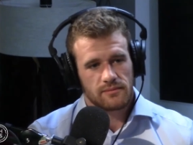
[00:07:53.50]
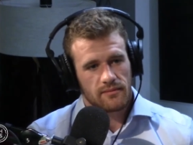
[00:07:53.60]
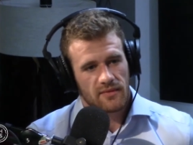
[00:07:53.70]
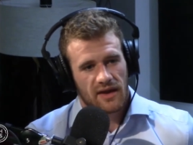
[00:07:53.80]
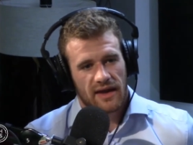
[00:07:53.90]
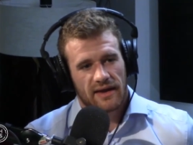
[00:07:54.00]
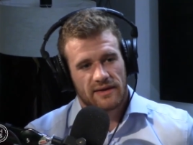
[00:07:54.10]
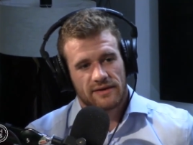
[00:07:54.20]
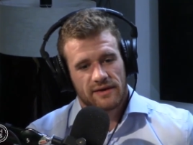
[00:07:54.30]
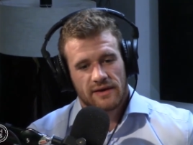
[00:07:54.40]

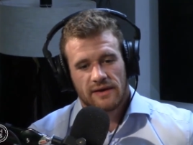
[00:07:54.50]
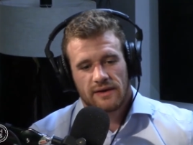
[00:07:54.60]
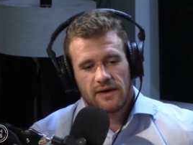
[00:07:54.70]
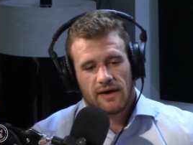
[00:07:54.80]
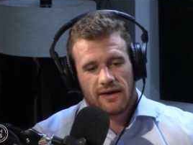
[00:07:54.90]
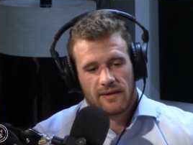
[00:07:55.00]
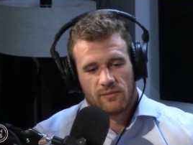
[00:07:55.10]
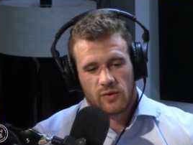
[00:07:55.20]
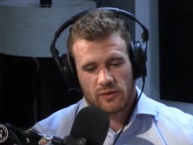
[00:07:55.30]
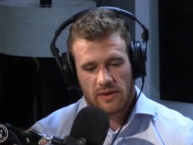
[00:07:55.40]
And um,
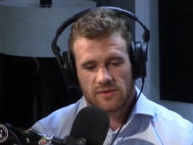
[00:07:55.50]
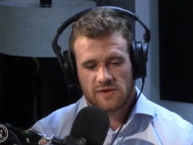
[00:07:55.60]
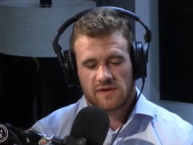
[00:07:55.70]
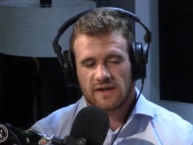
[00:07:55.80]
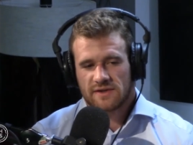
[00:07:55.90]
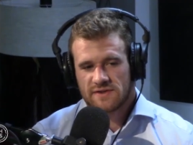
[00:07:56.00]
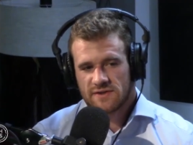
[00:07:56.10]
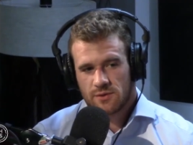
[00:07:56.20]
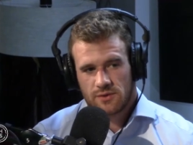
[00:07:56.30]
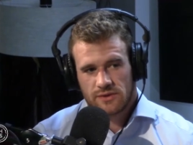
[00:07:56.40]
we were able to get it
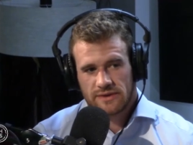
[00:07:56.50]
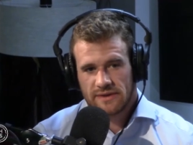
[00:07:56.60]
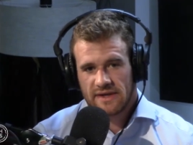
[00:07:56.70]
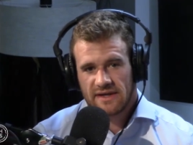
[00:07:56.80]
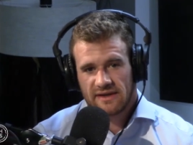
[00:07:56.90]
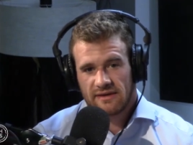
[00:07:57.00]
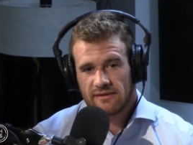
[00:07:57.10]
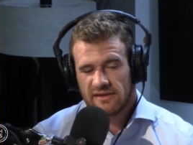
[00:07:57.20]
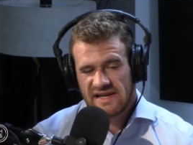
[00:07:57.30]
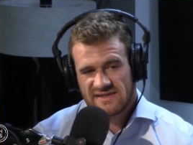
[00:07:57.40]
sold in
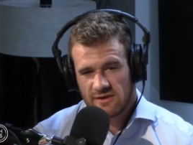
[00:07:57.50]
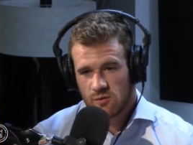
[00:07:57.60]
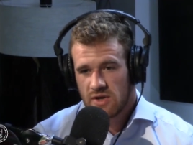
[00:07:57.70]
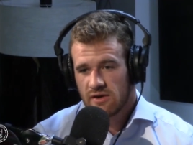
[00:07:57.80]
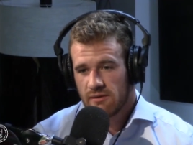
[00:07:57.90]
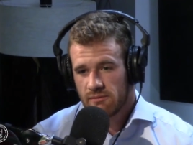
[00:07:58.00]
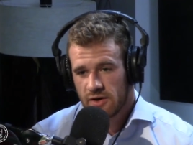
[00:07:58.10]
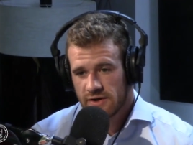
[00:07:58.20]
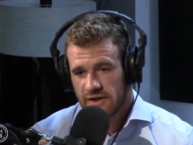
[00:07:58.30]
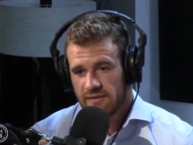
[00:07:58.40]
less than a week on
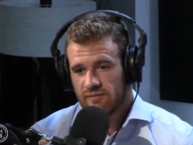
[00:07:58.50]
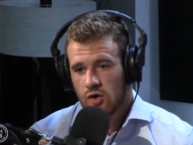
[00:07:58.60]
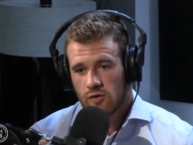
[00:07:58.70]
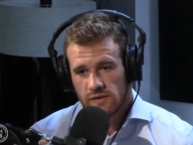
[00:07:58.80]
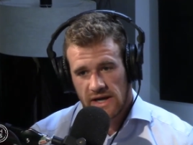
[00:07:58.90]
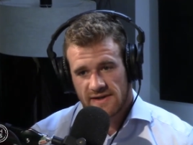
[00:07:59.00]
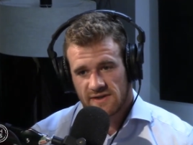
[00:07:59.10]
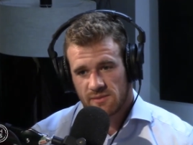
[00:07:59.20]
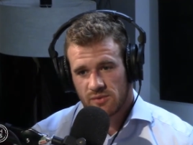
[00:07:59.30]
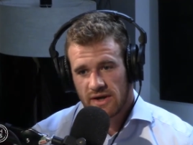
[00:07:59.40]
market over
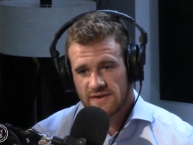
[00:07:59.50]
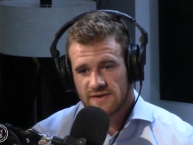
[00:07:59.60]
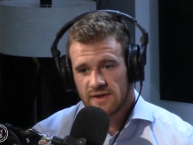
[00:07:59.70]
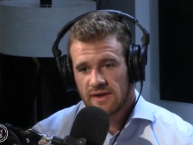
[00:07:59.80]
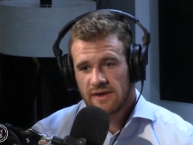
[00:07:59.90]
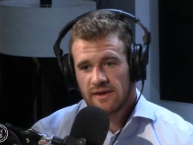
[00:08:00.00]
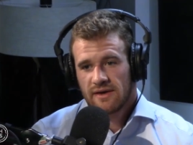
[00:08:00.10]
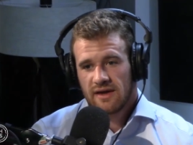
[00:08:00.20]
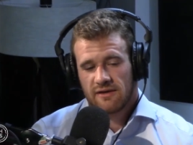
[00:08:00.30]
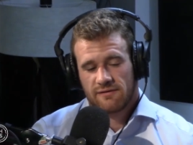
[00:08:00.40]
asking price.
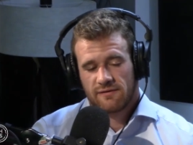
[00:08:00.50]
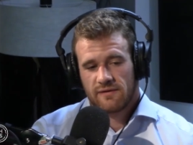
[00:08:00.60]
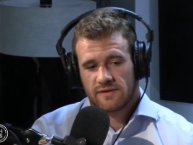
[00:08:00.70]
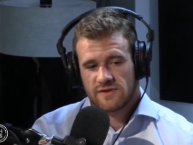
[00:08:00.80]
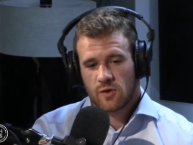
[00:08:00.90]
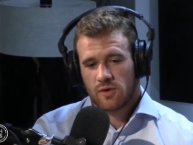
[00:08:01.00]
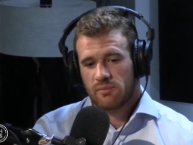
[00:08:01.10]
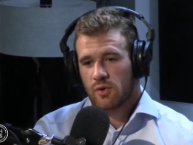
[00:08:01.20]
If so, with both